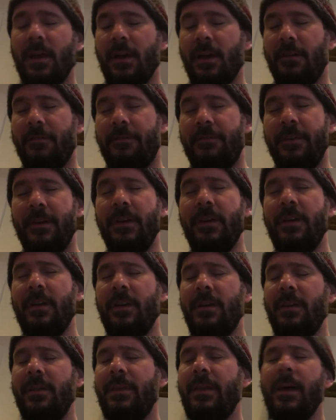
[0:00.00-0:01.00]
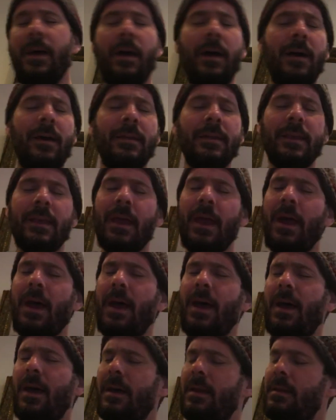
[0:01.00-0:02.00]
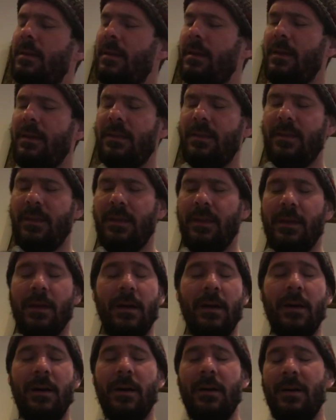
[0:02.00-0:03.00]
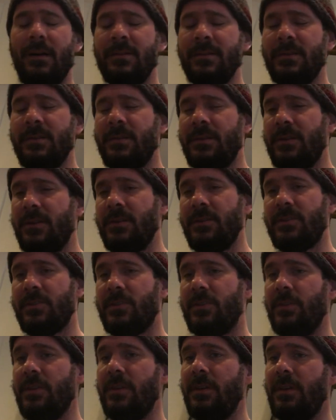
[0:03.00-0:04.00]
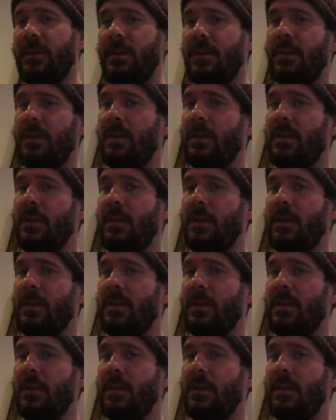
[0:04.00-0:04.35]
I fed that cat 'neath the yonder tree.